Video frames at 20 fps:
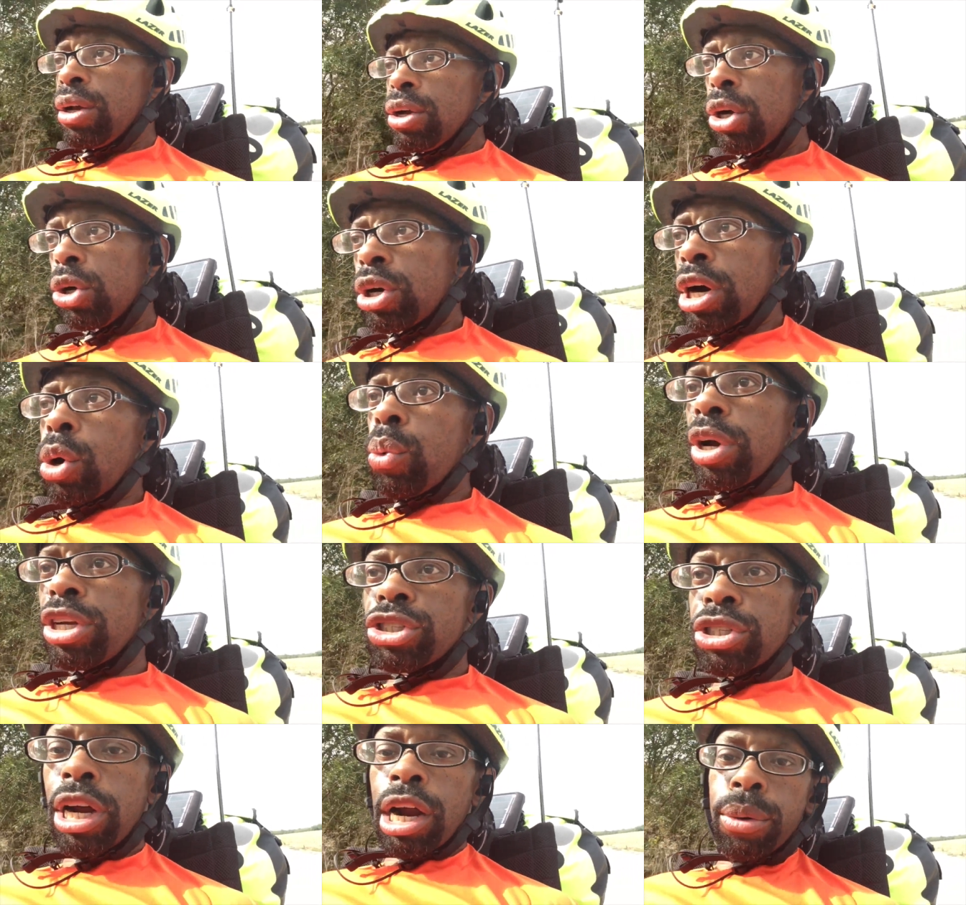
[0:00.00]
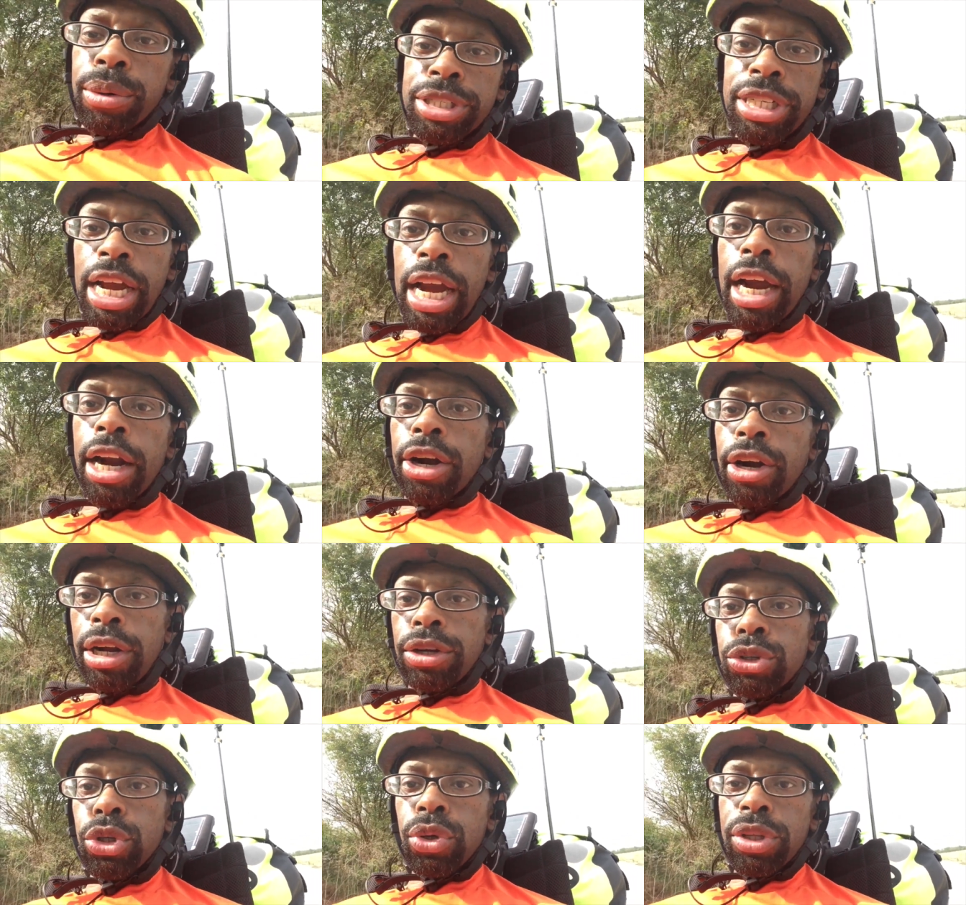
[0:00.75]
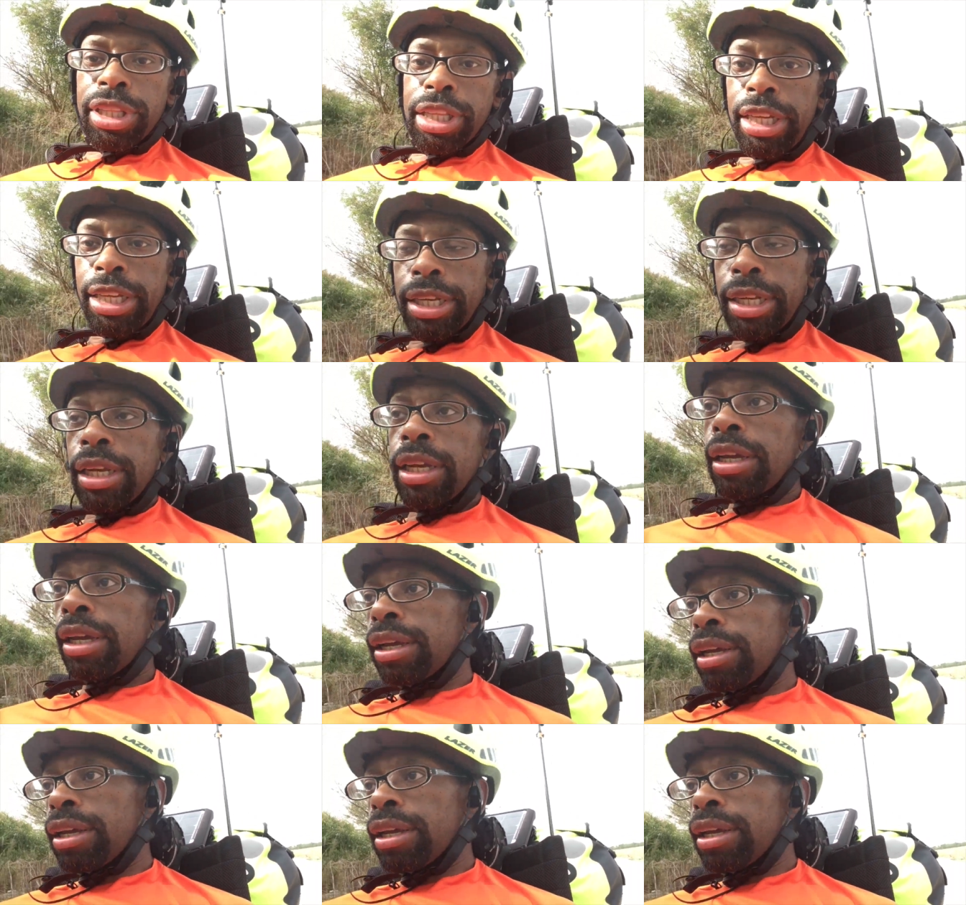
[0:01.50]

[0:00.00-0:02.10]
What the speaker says: or I'll wait till I retire, I'll do it then.